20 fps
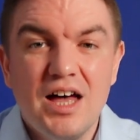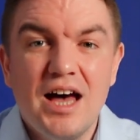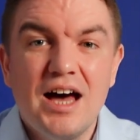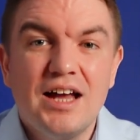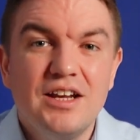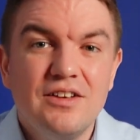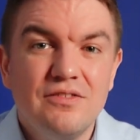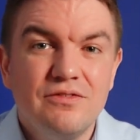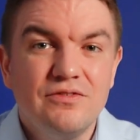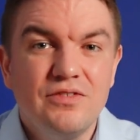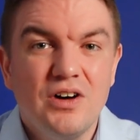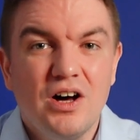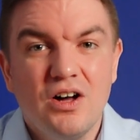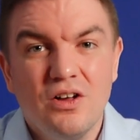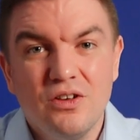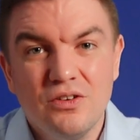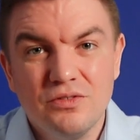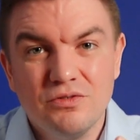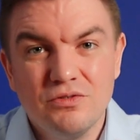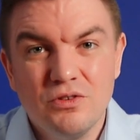and it
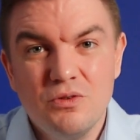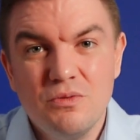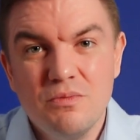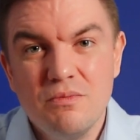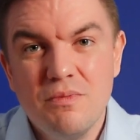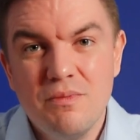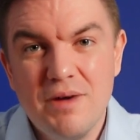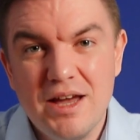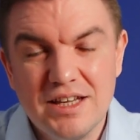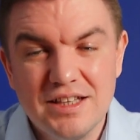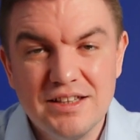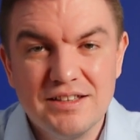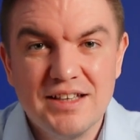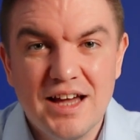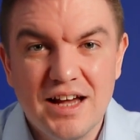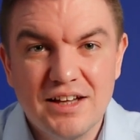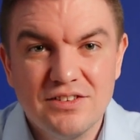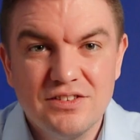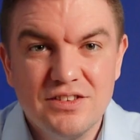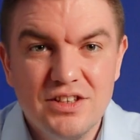files through Making Tax